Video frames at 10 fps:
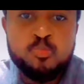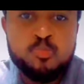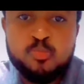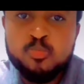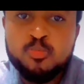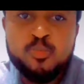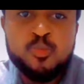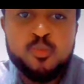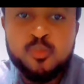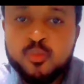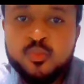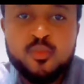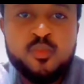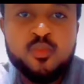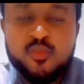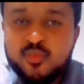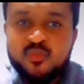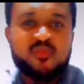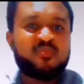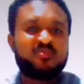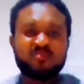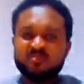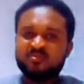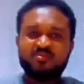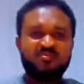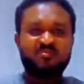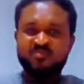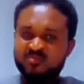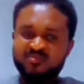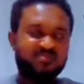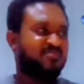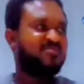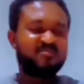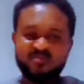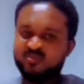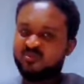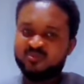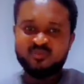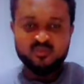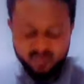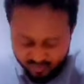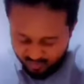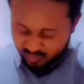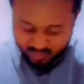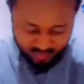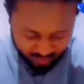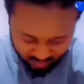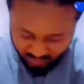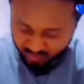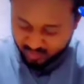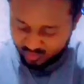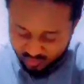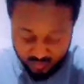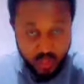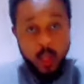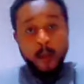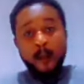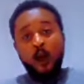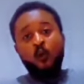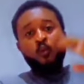Hello guys, this be your boy King Boat TV. What you say, King Boat TV? Hello, but no like,